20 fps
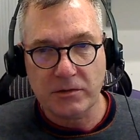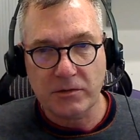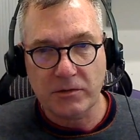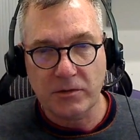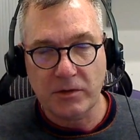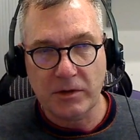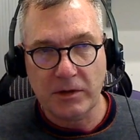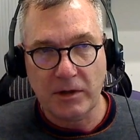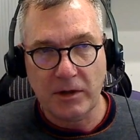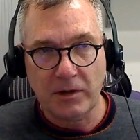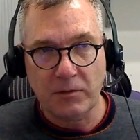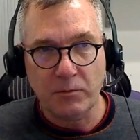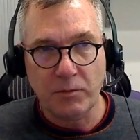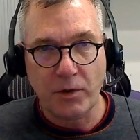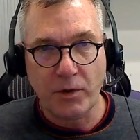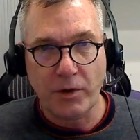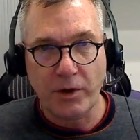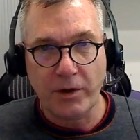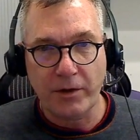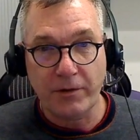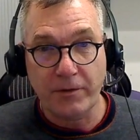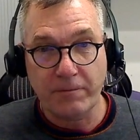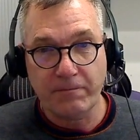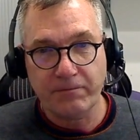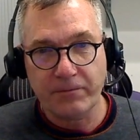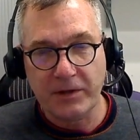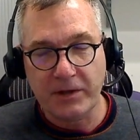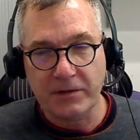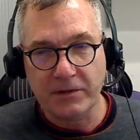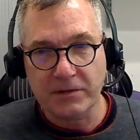to employ her
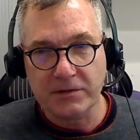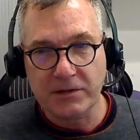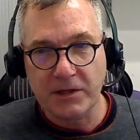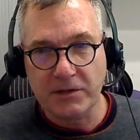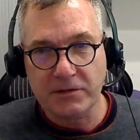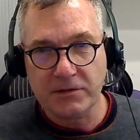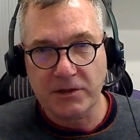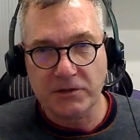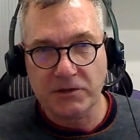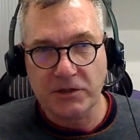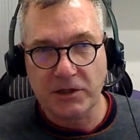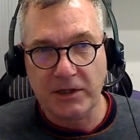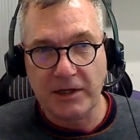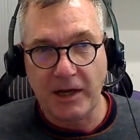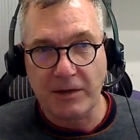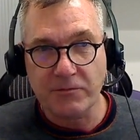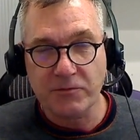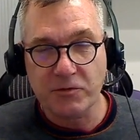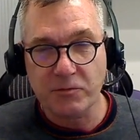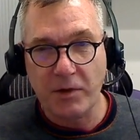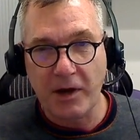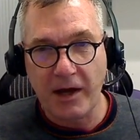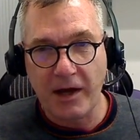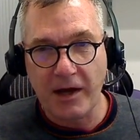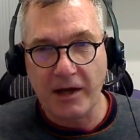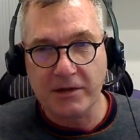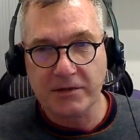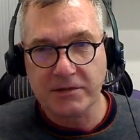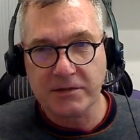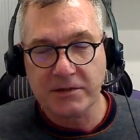in the sense that she came to my
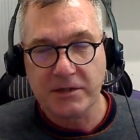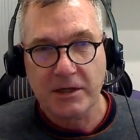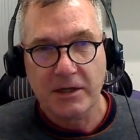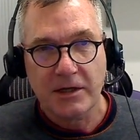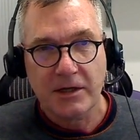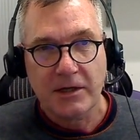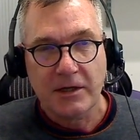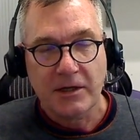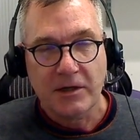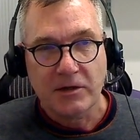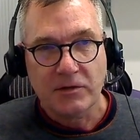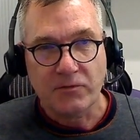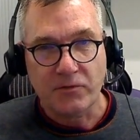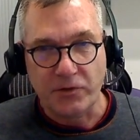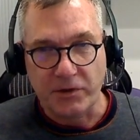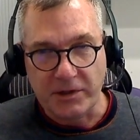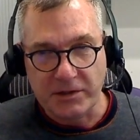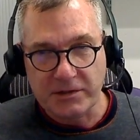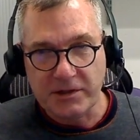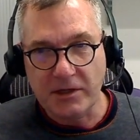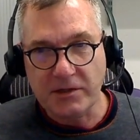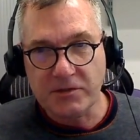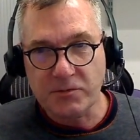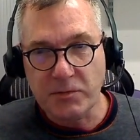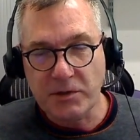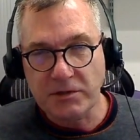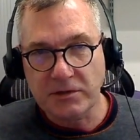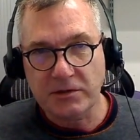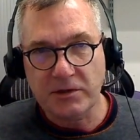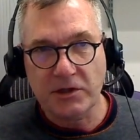house for an
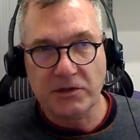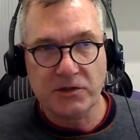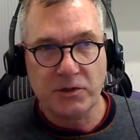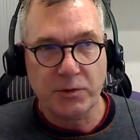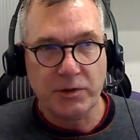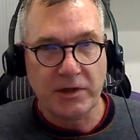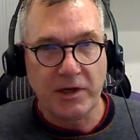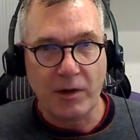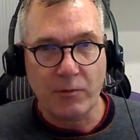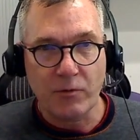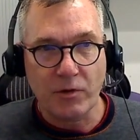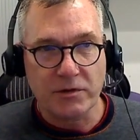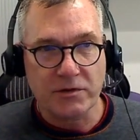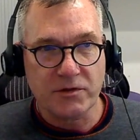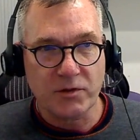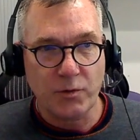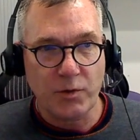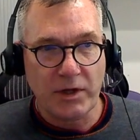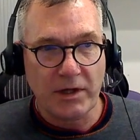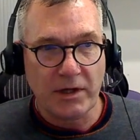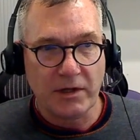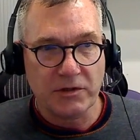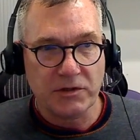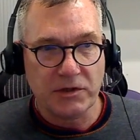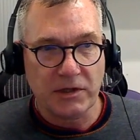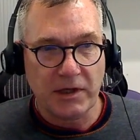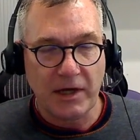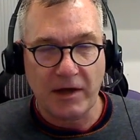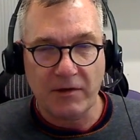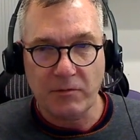assessment, and then she would come once a week, and
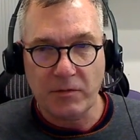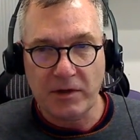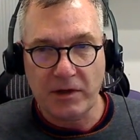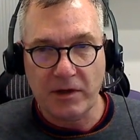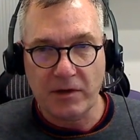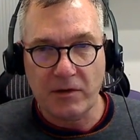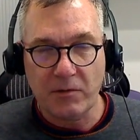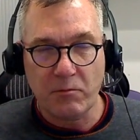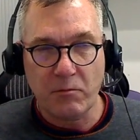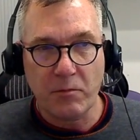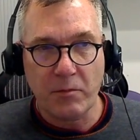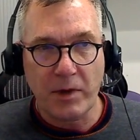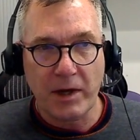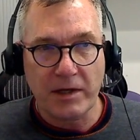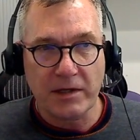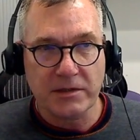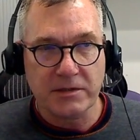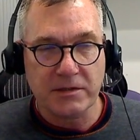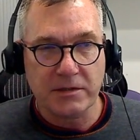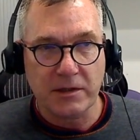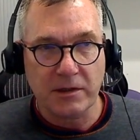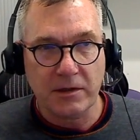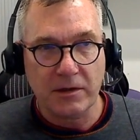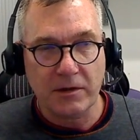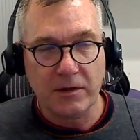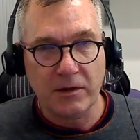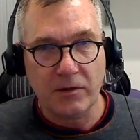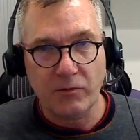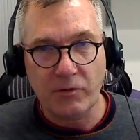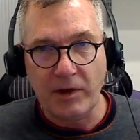she gave me an
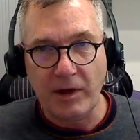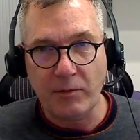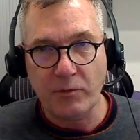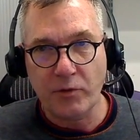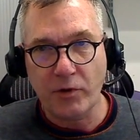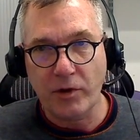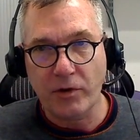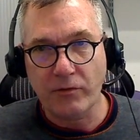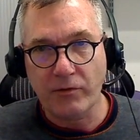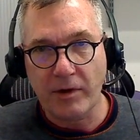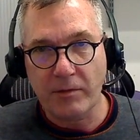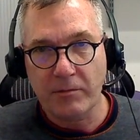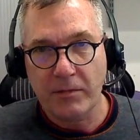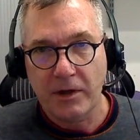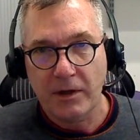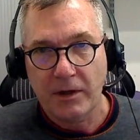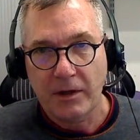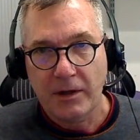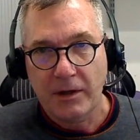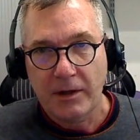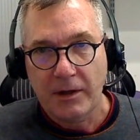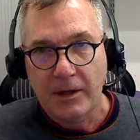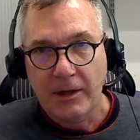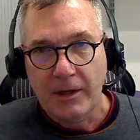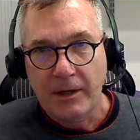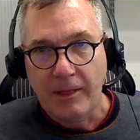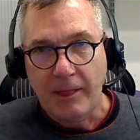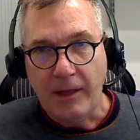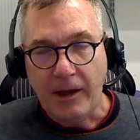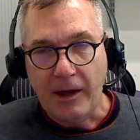amazing rehab program.
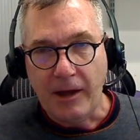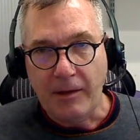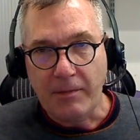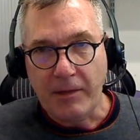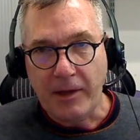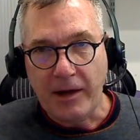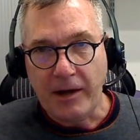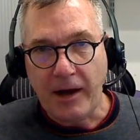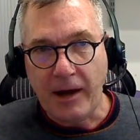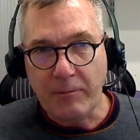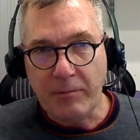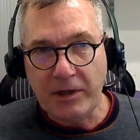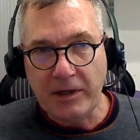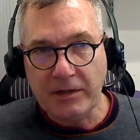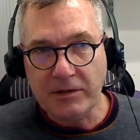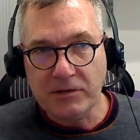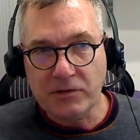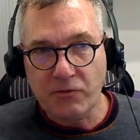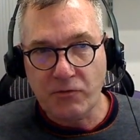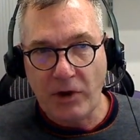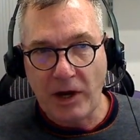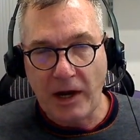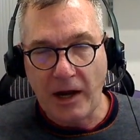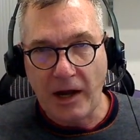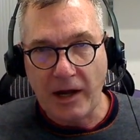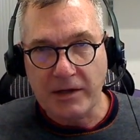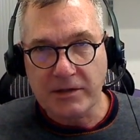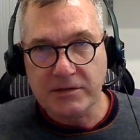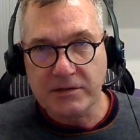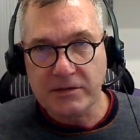And I begin to
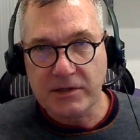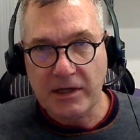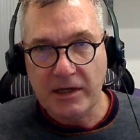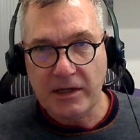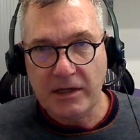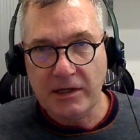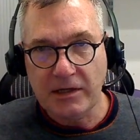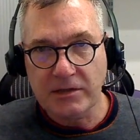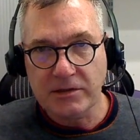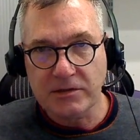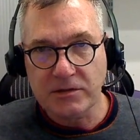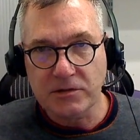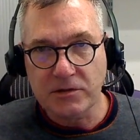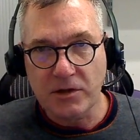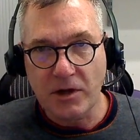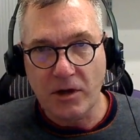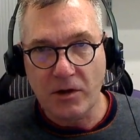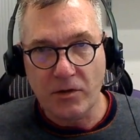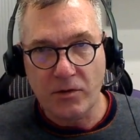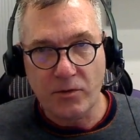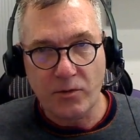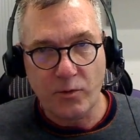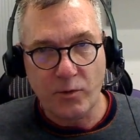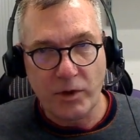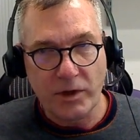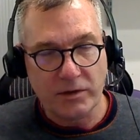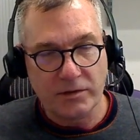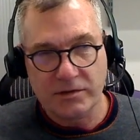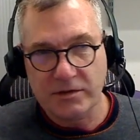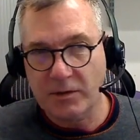realize there is no
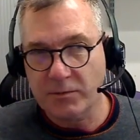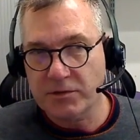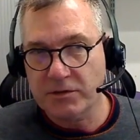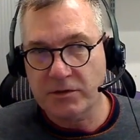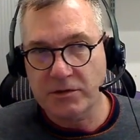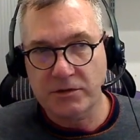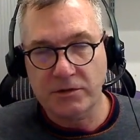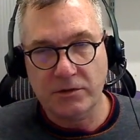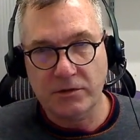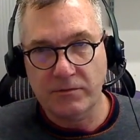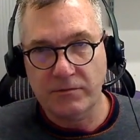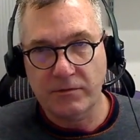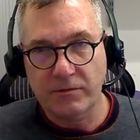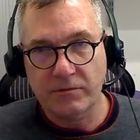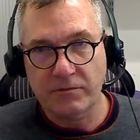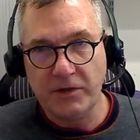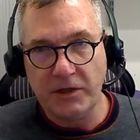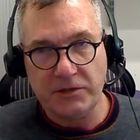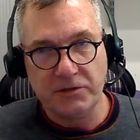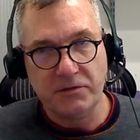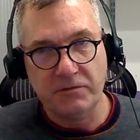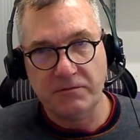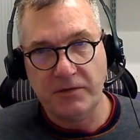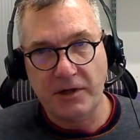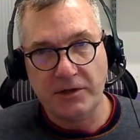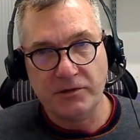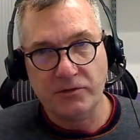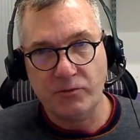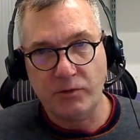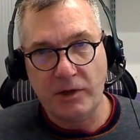real substitute for
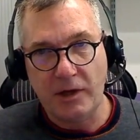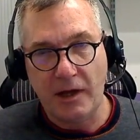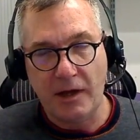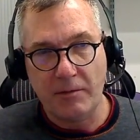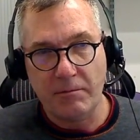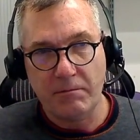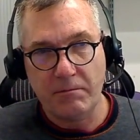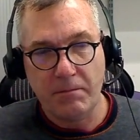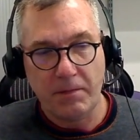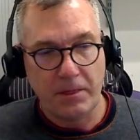face-to-face rehab.